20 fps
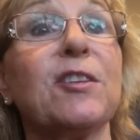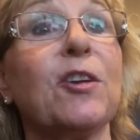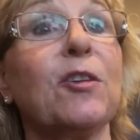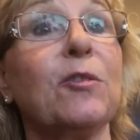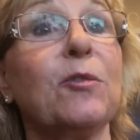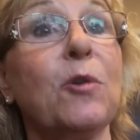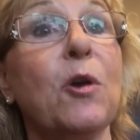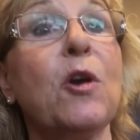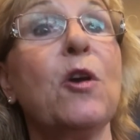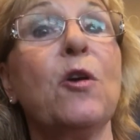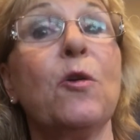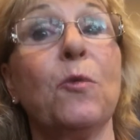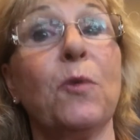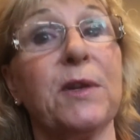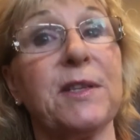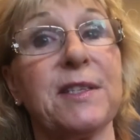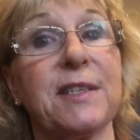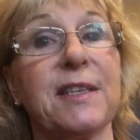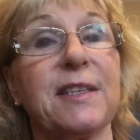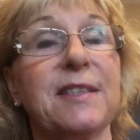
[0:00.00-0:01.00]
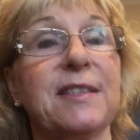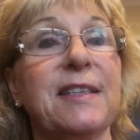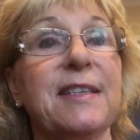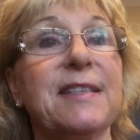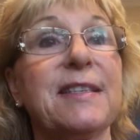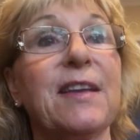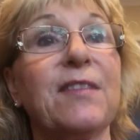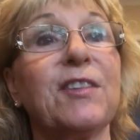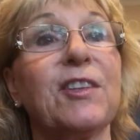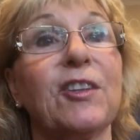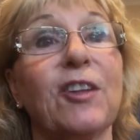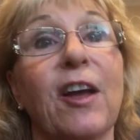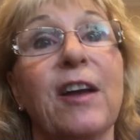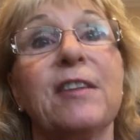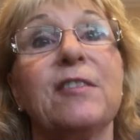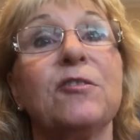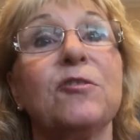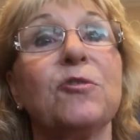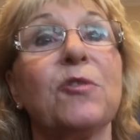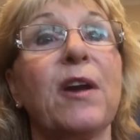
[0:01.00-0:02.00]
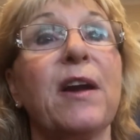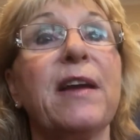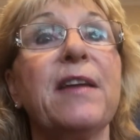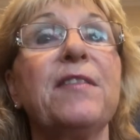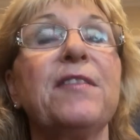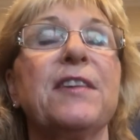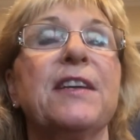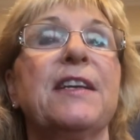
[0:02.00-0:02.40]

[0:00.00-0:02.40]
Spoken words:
ago, 167 Lawton Drive.